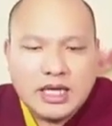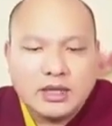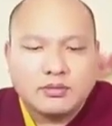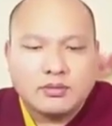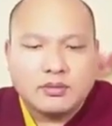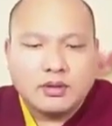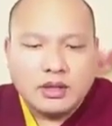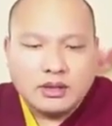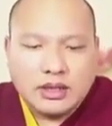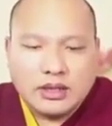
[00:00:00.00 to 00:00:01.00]
prohibited.
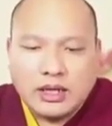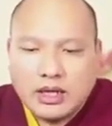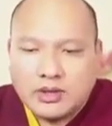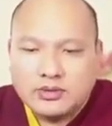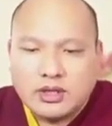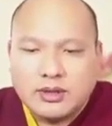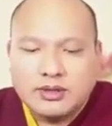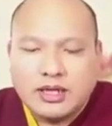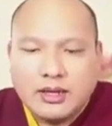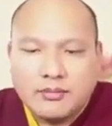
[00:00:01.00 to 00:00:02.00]
Now, in
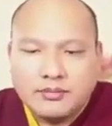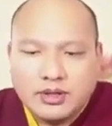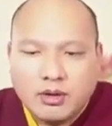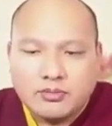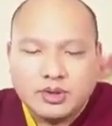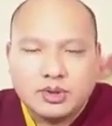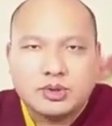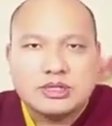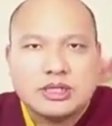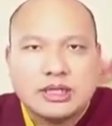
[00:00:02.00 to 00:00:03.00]
particular,
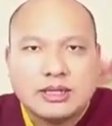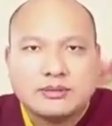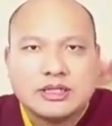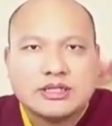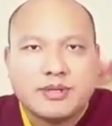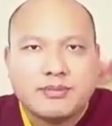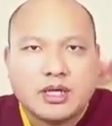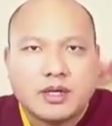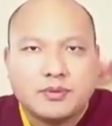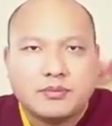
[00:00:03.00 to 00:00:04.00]
so we're
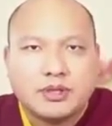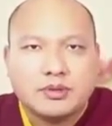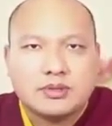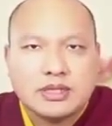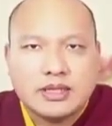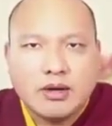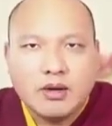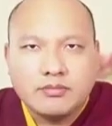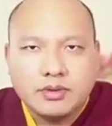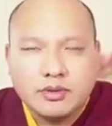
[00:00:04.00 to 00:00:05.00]
speaking about the time of
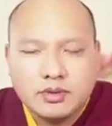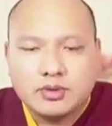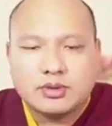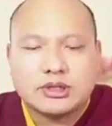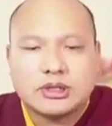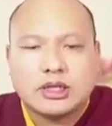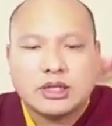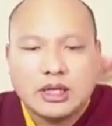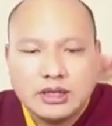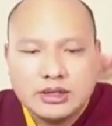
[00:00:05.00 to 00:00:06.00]
Mikyo Dorje, and so
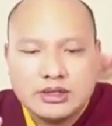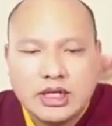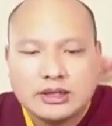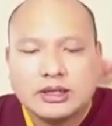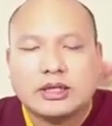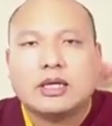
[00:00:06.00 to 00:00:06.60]
for that reason,